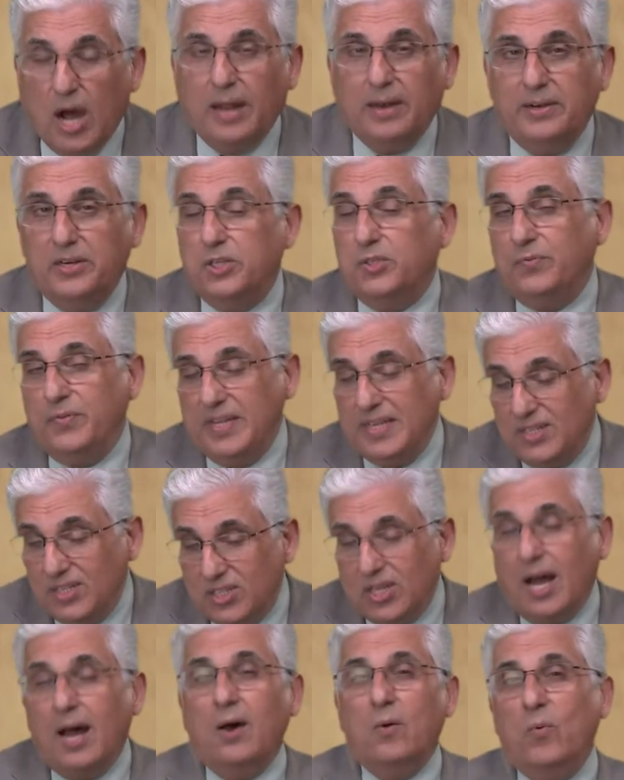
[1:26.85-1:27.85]
We
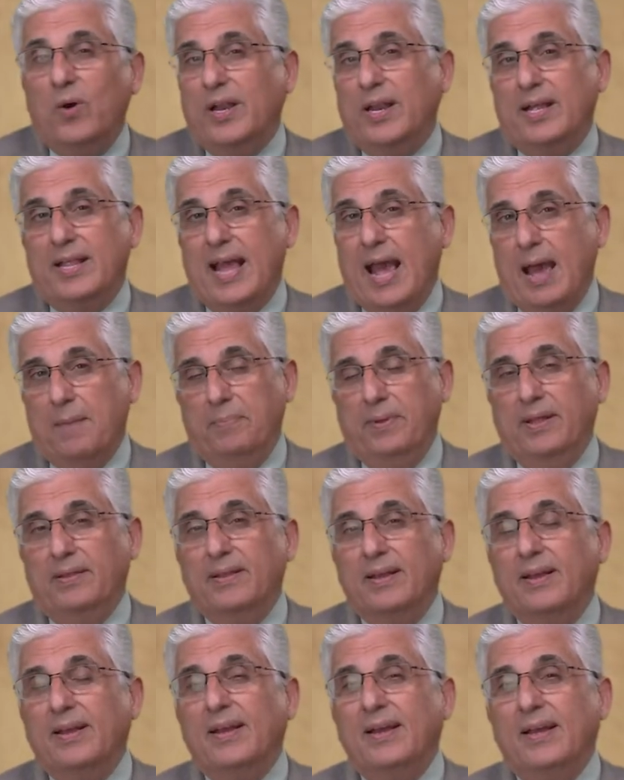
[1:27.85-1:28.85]
saw what had happened.
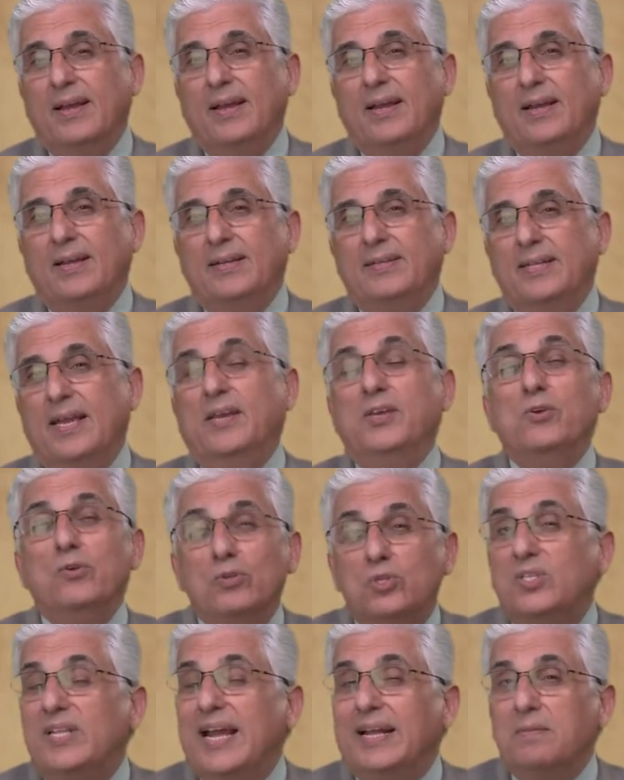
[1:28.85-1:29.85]
They used
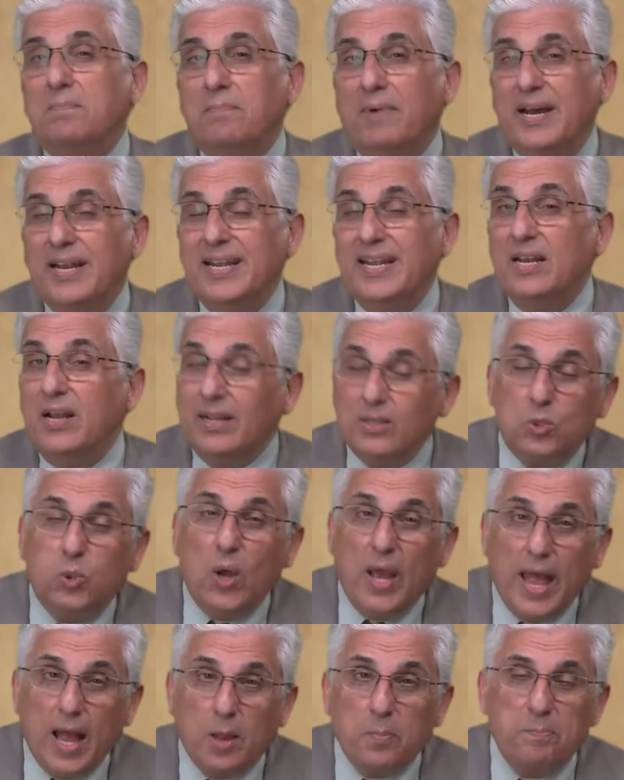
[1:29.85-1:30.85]
that money not to
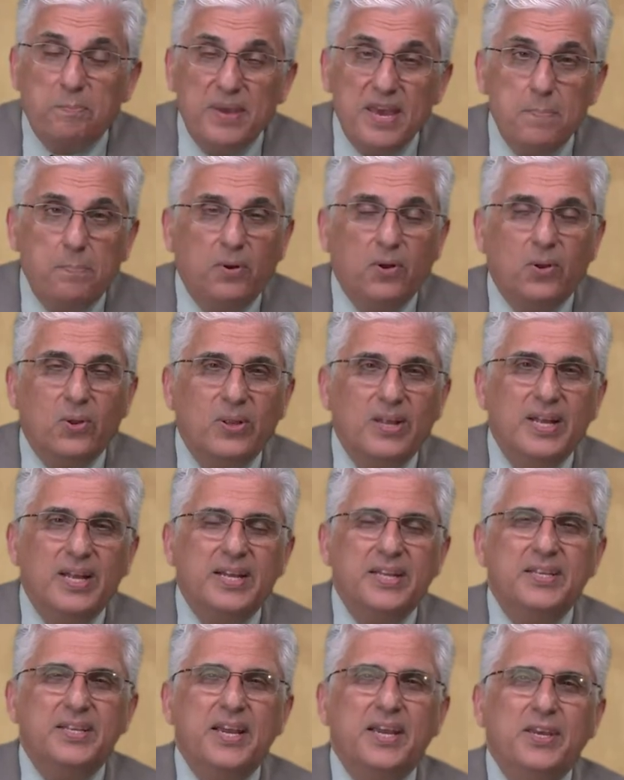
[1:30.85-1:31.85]
help people.
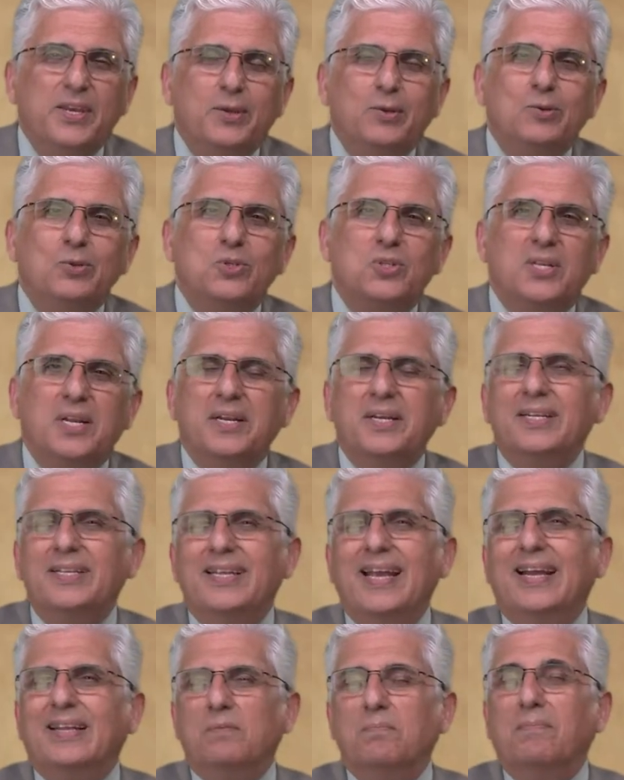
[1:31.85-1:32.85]
They used
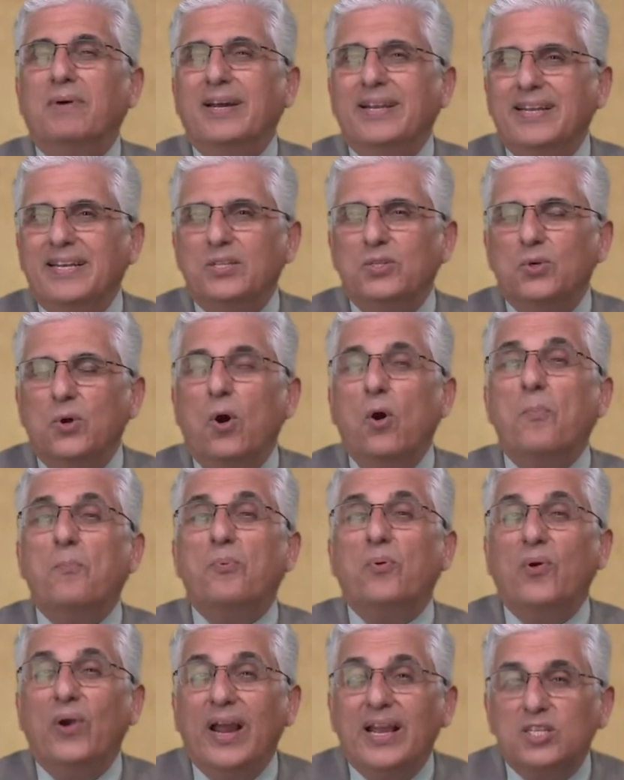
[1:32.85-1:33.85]
that money to
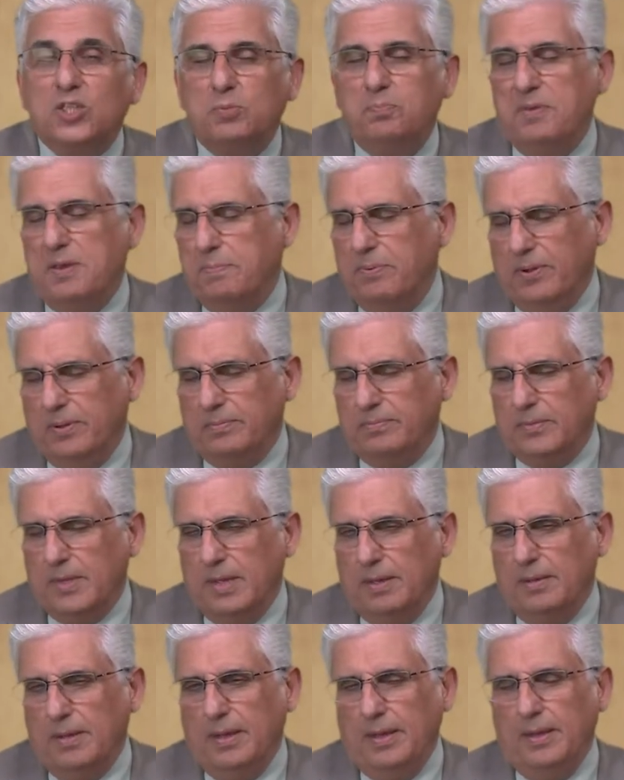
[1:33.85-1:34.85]
oppress people.
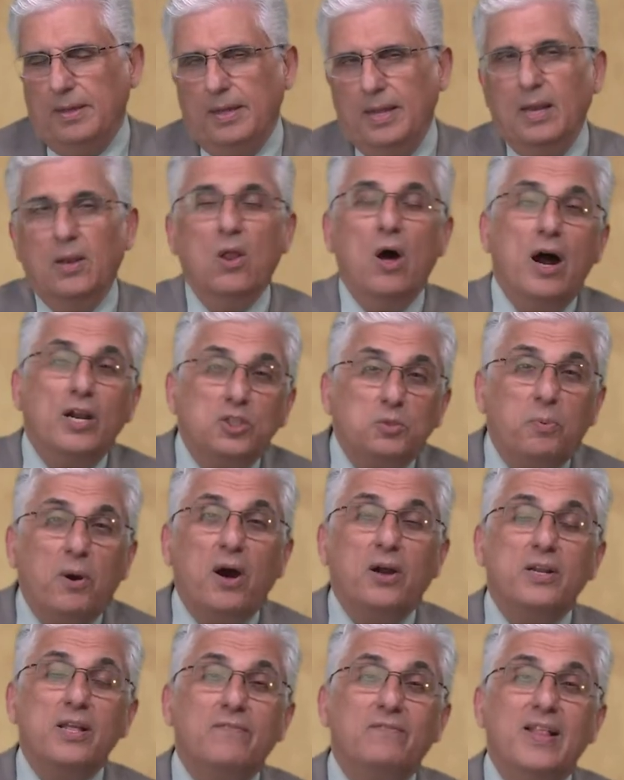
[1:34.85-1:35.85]
A large part
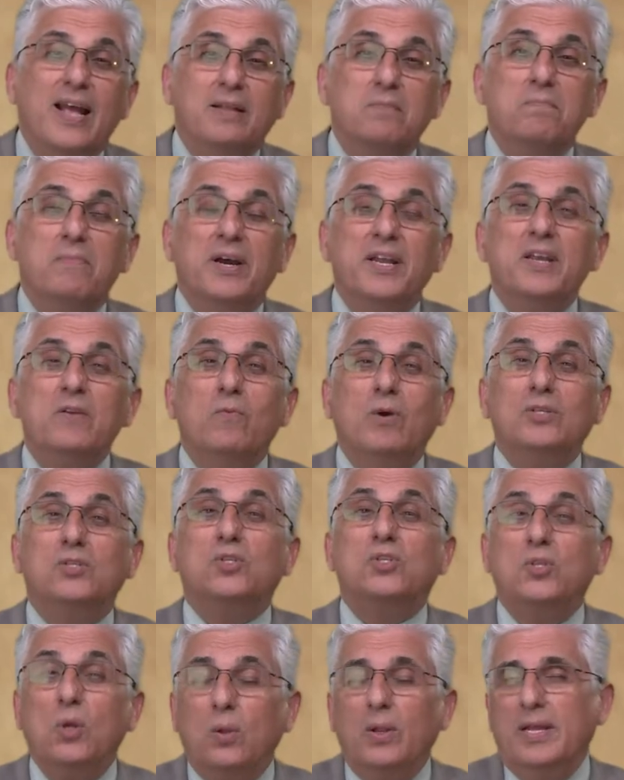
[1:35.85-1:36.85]
of that money was
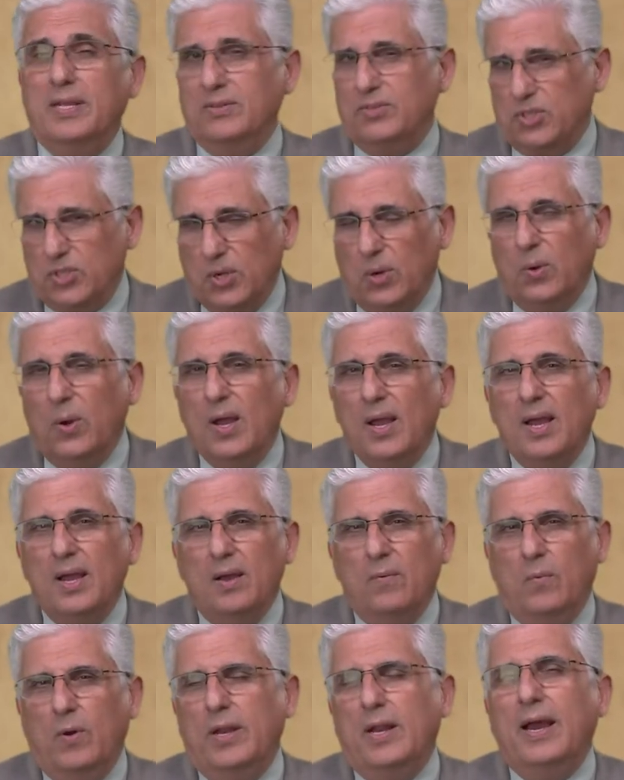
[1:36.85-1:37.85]
stolen. So
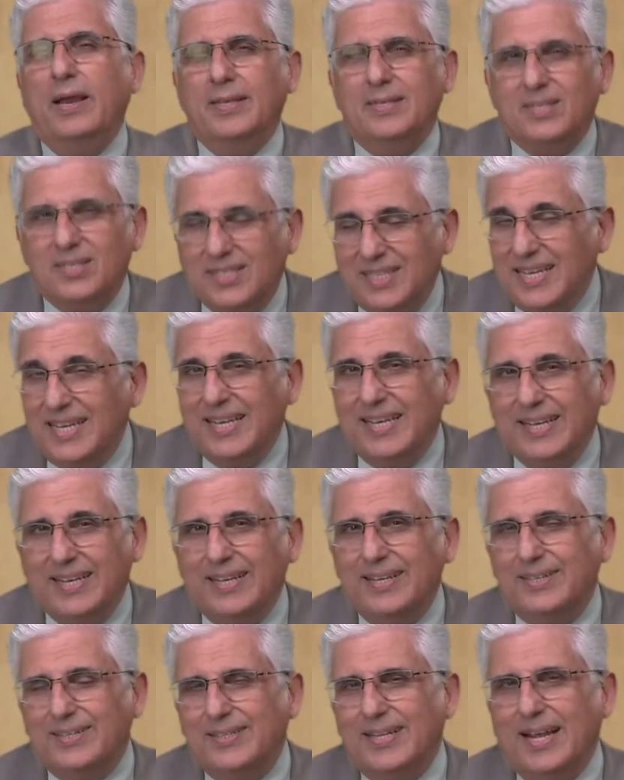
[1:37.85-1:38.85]
what I see
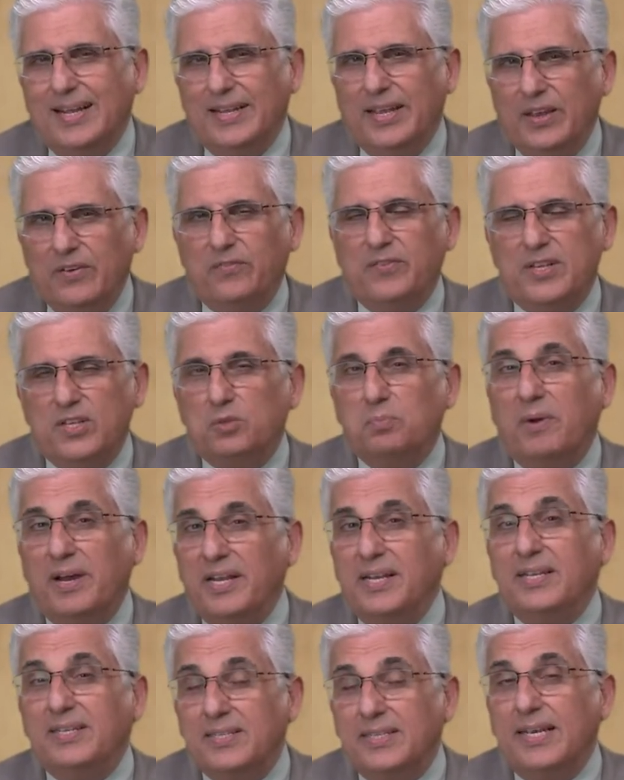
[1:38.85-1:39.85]
is that if this money
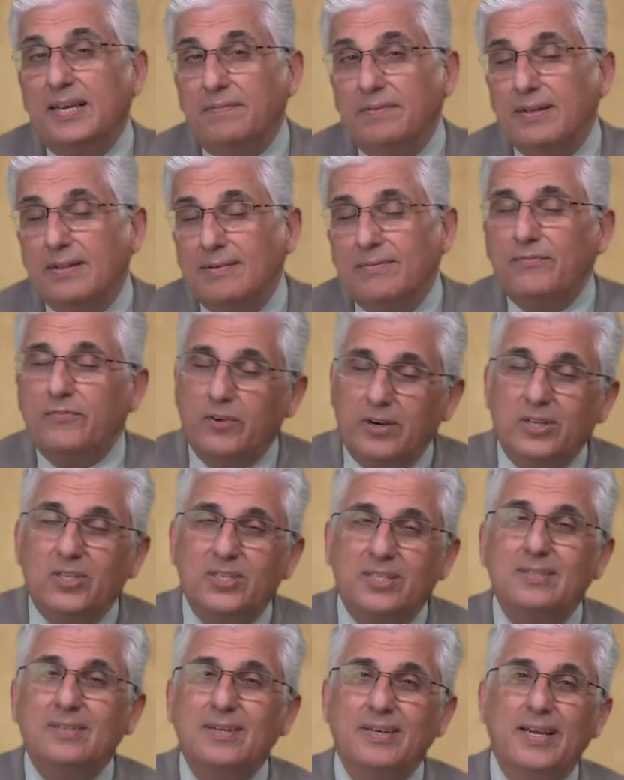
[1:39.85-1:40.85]
is given, first,
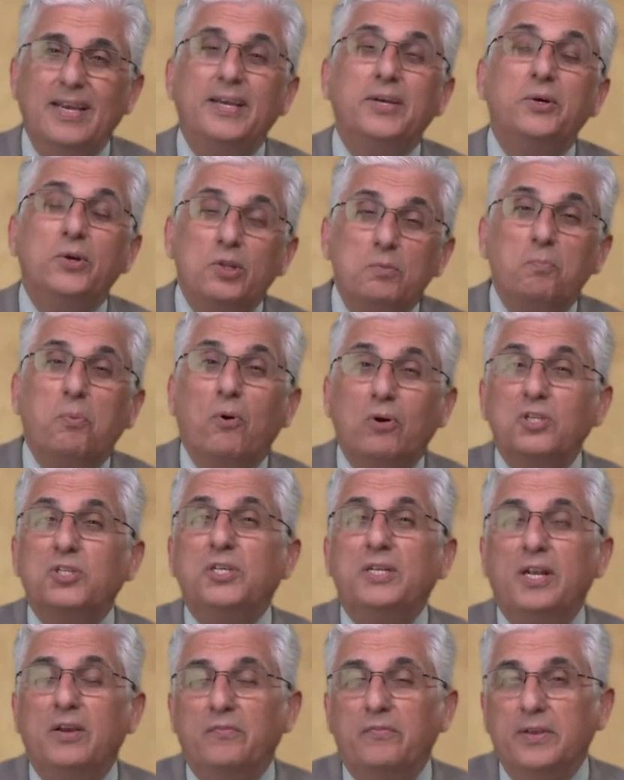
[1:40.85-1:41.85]
a good portion
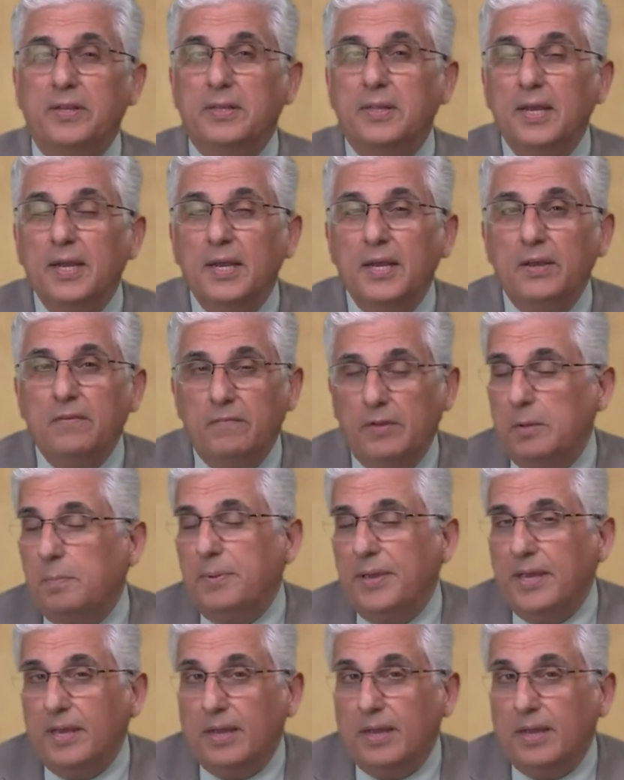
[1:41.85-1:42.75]
of it will be